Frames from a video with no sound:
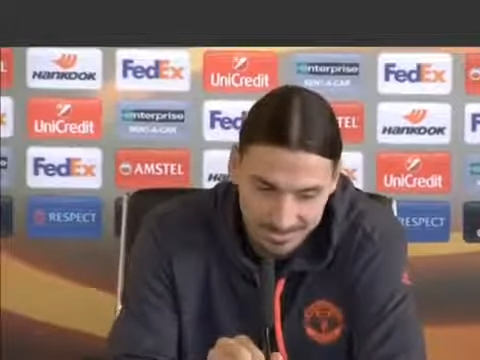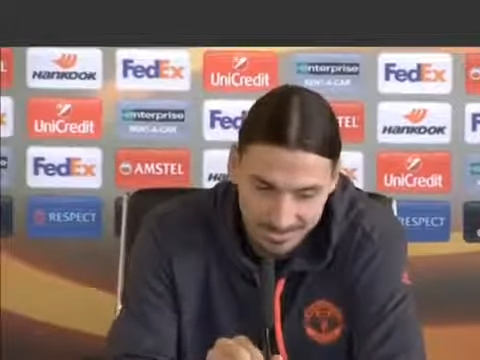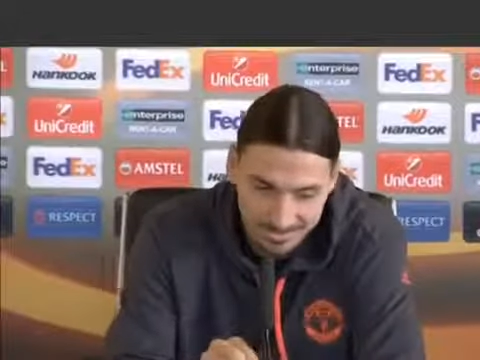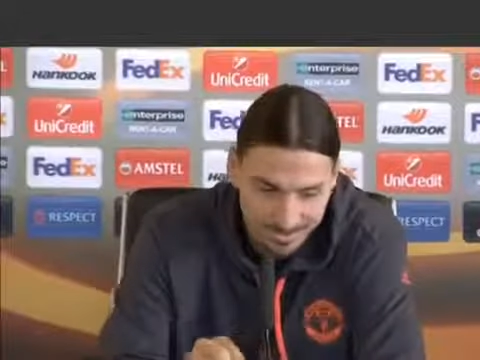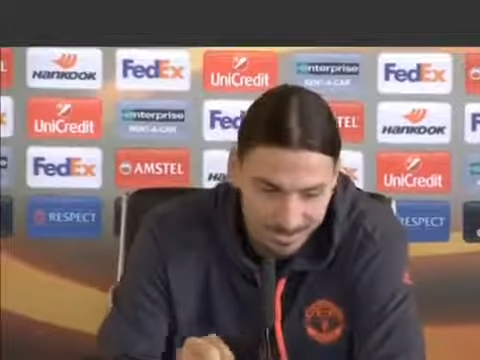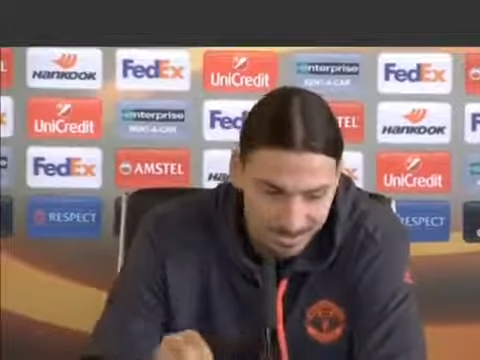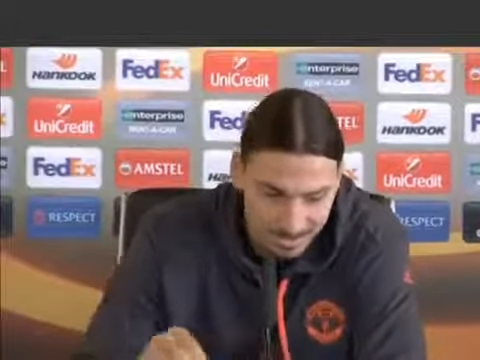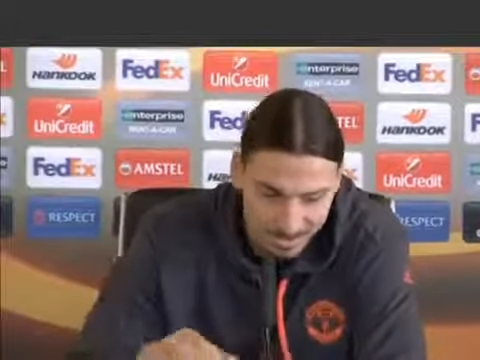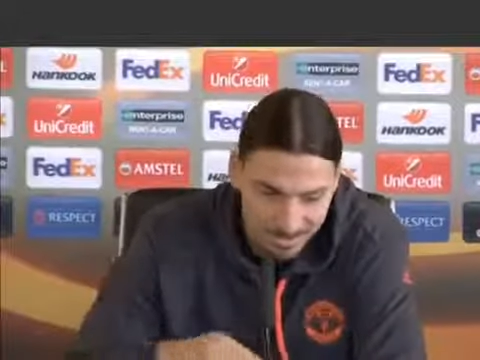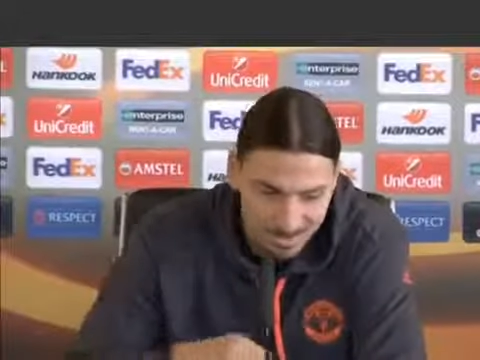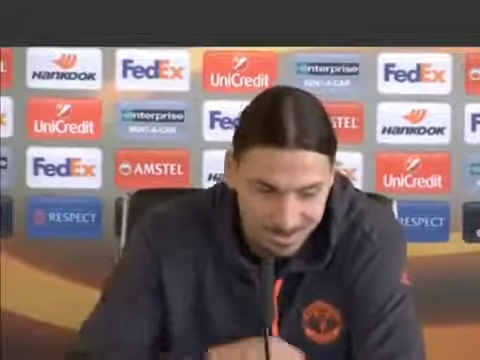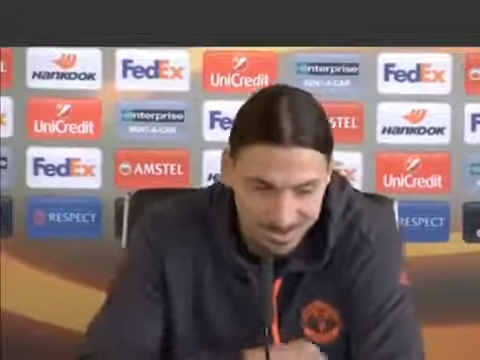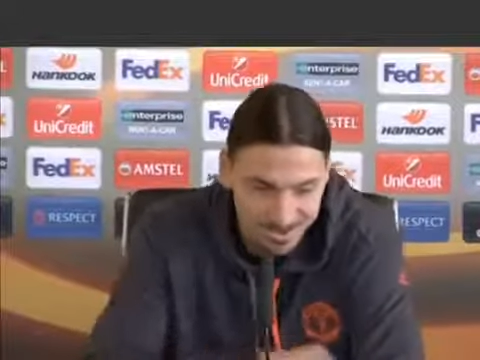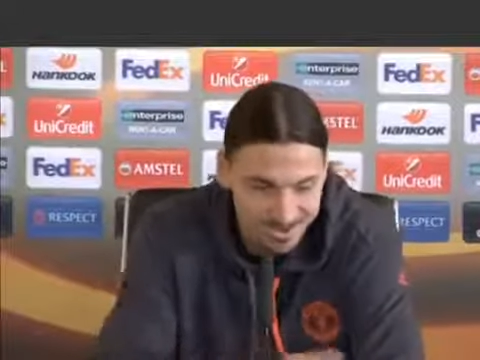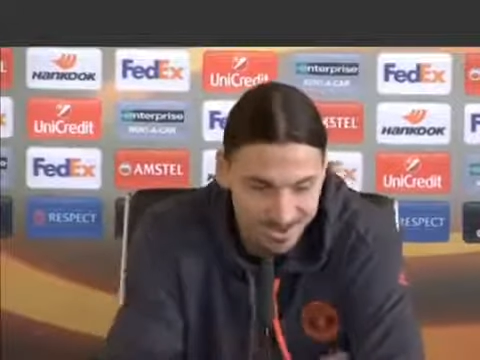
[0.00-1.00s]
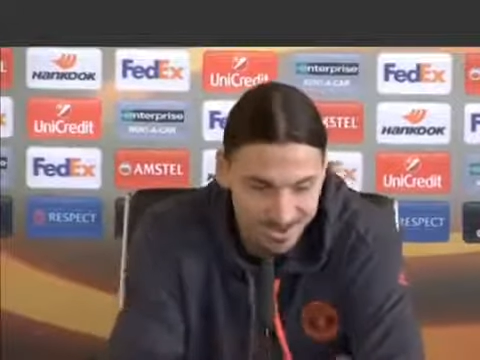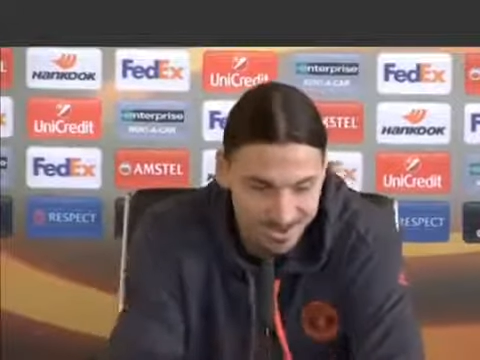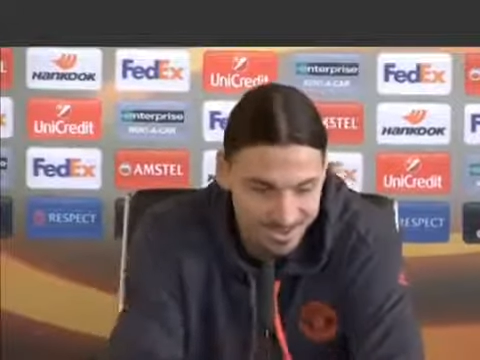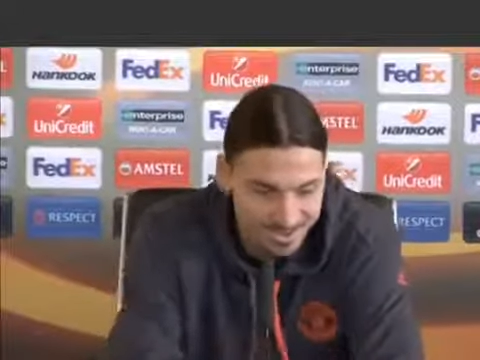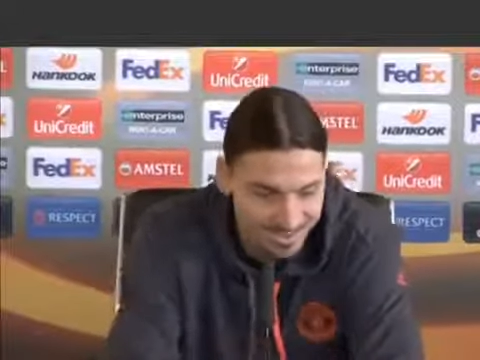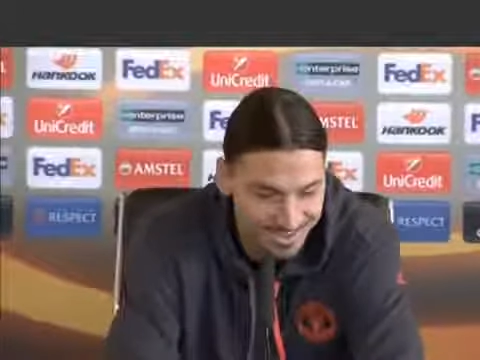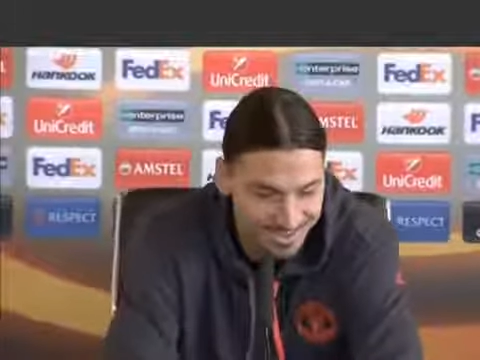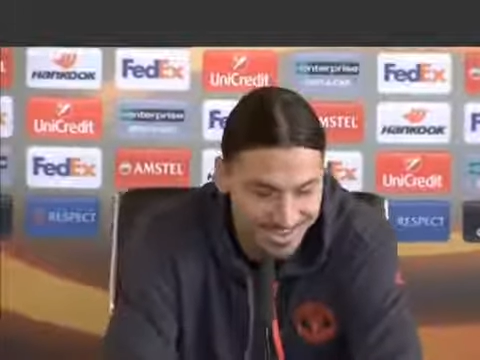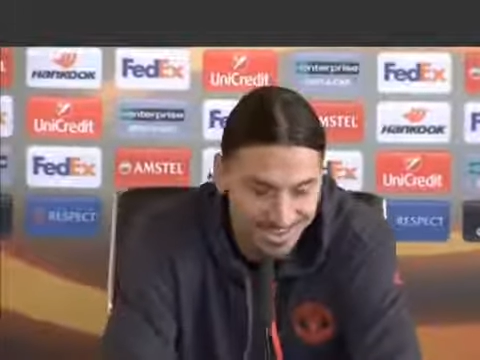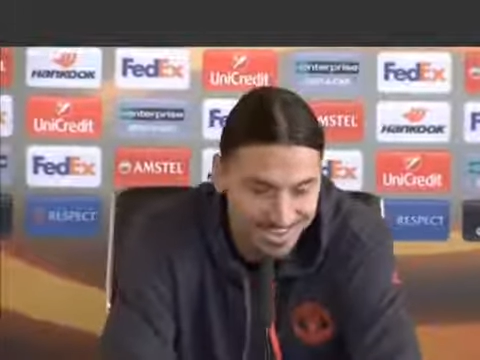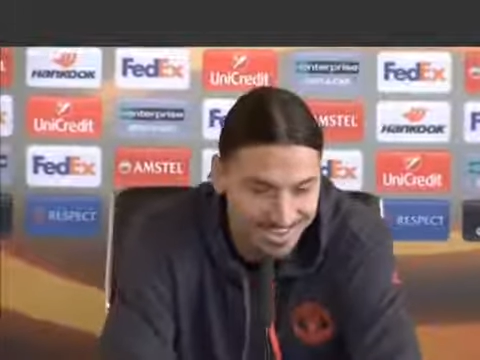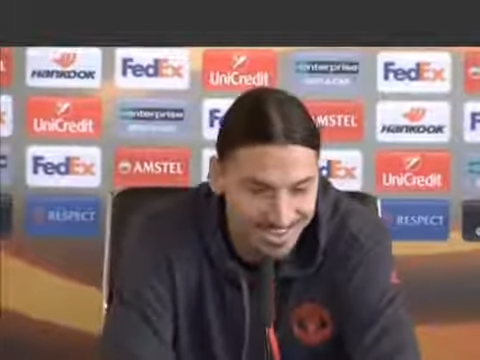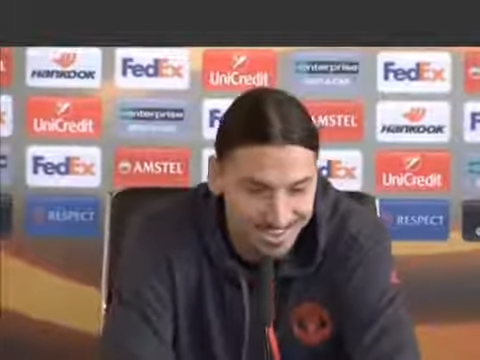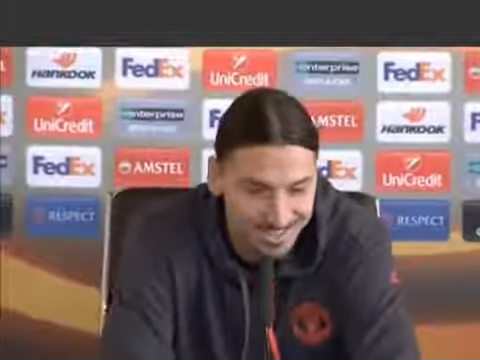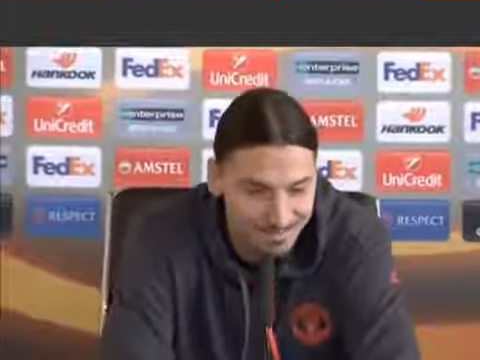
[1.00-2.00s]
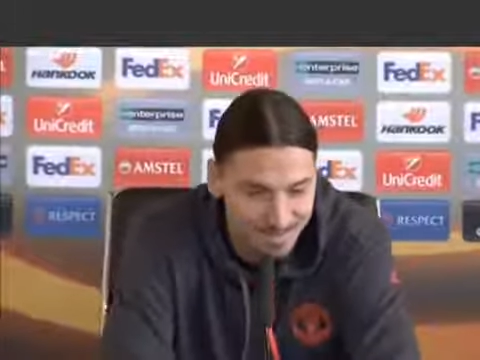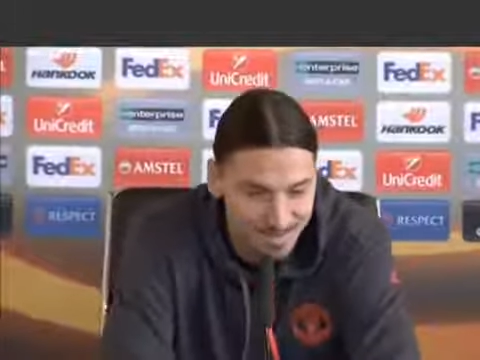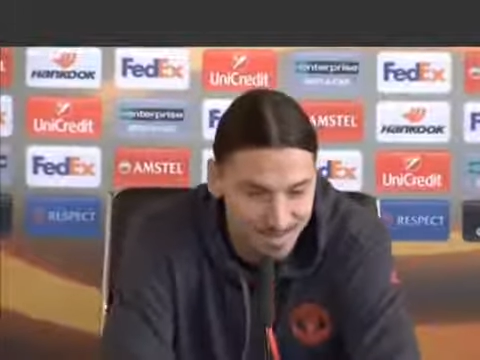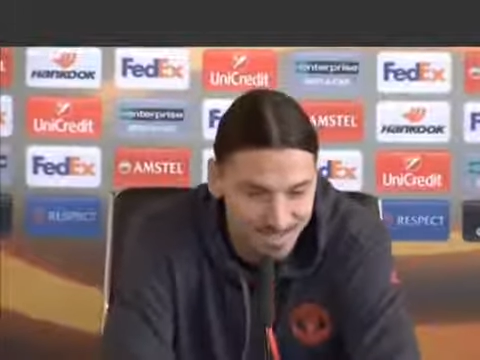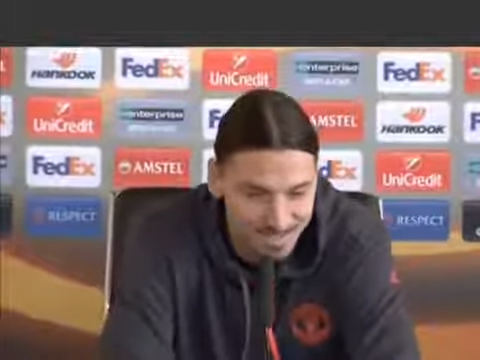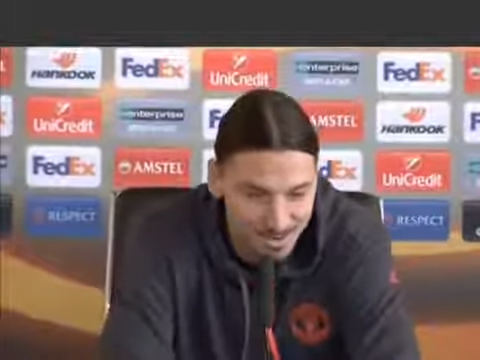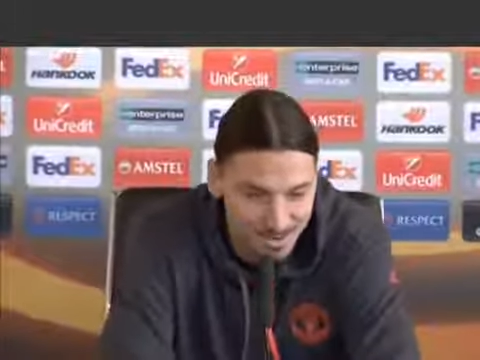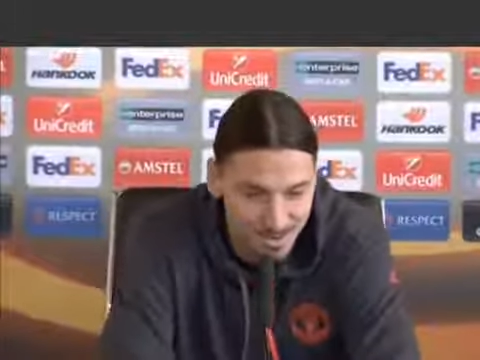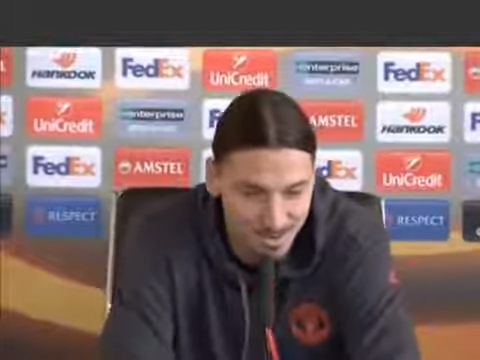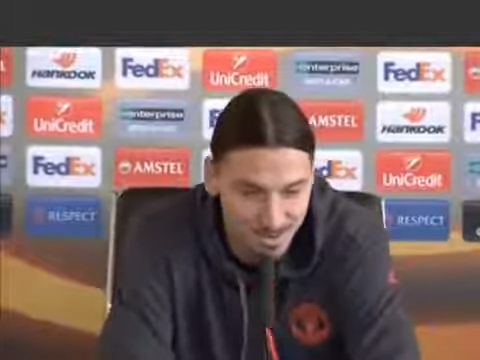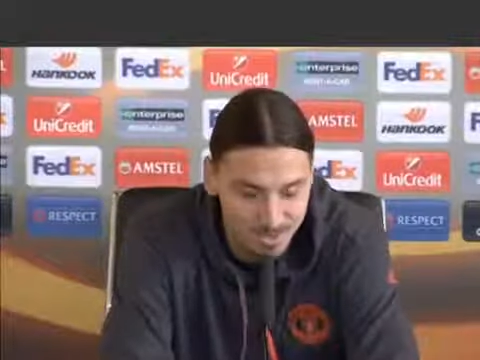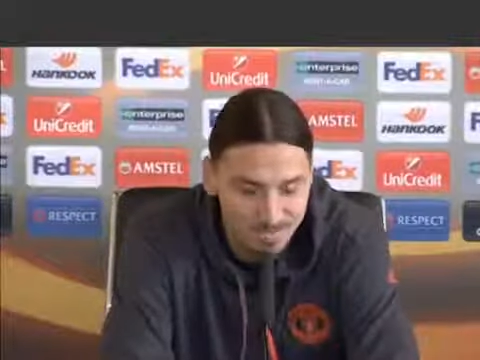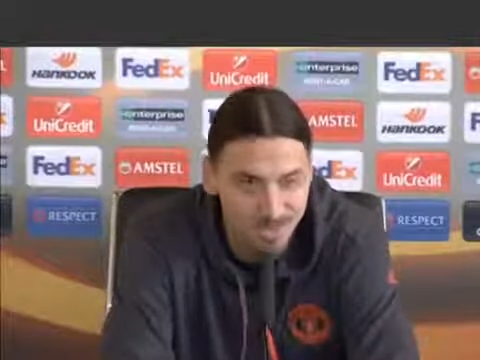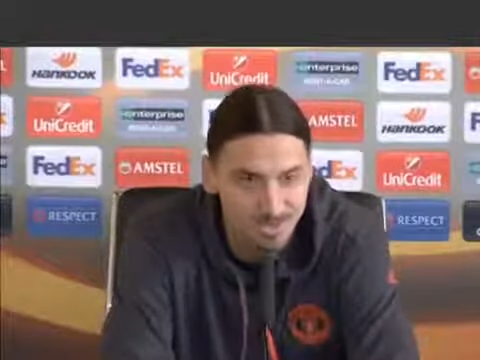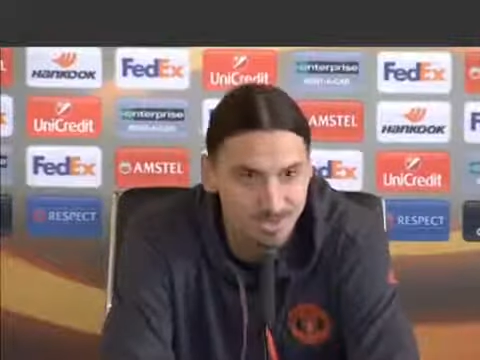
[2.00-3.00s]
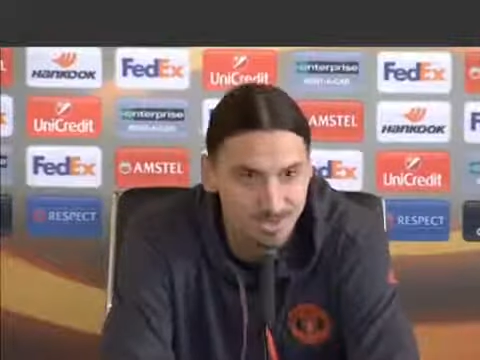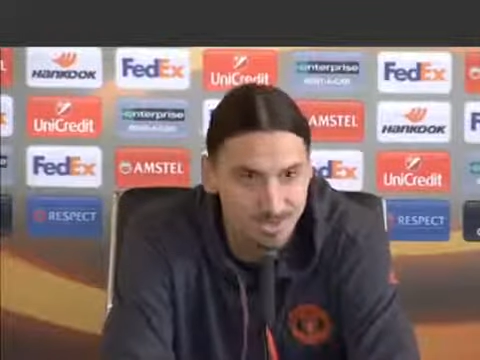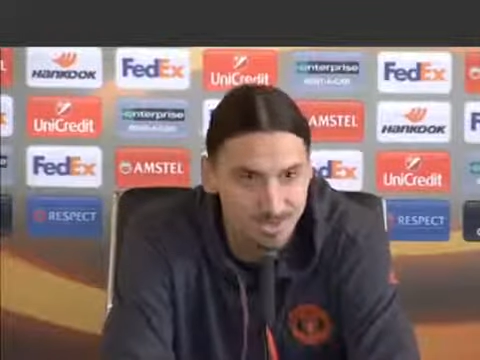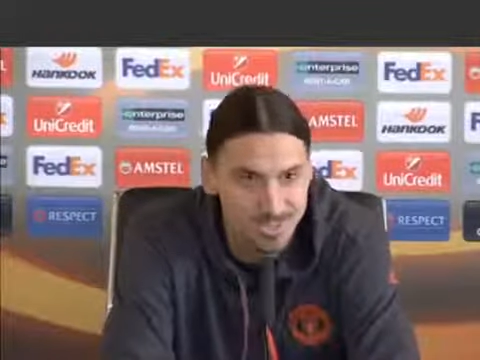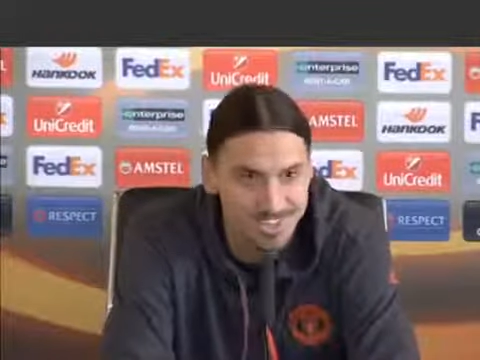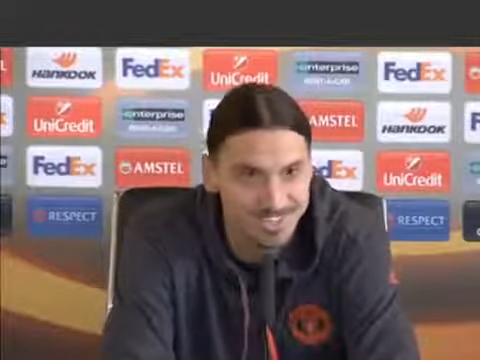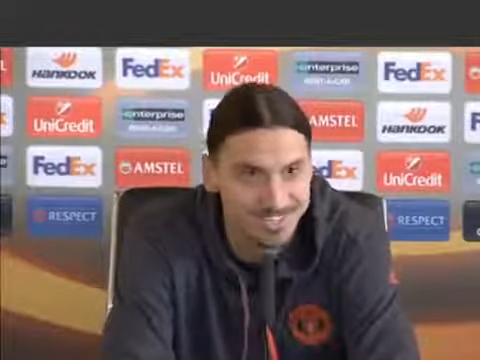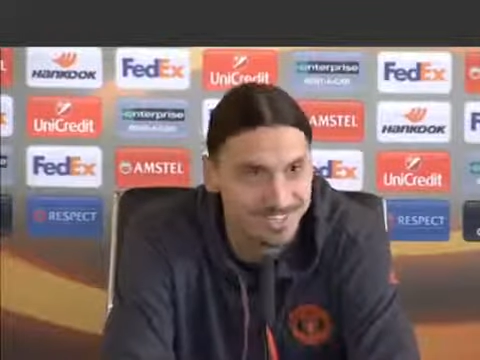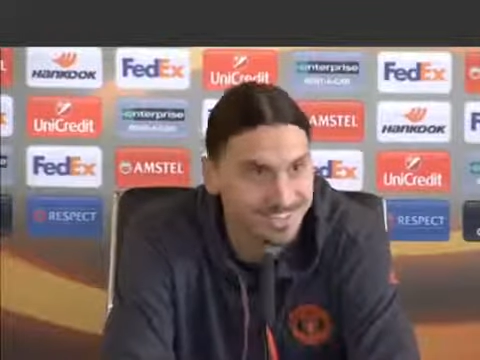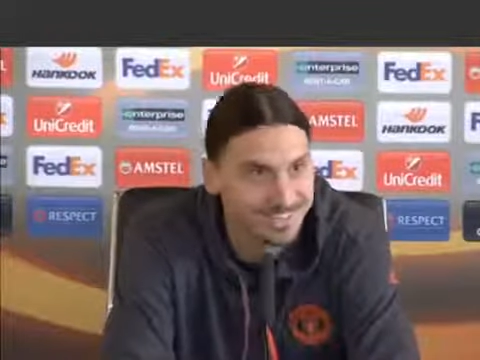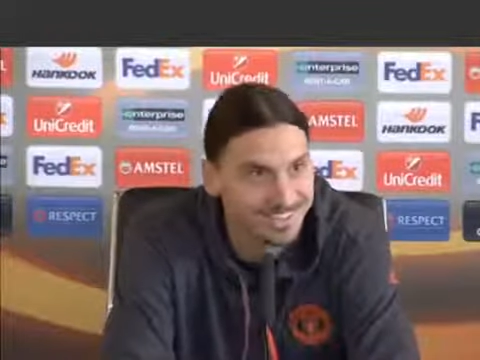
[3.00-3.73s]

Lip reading: so depends how you want me to shine.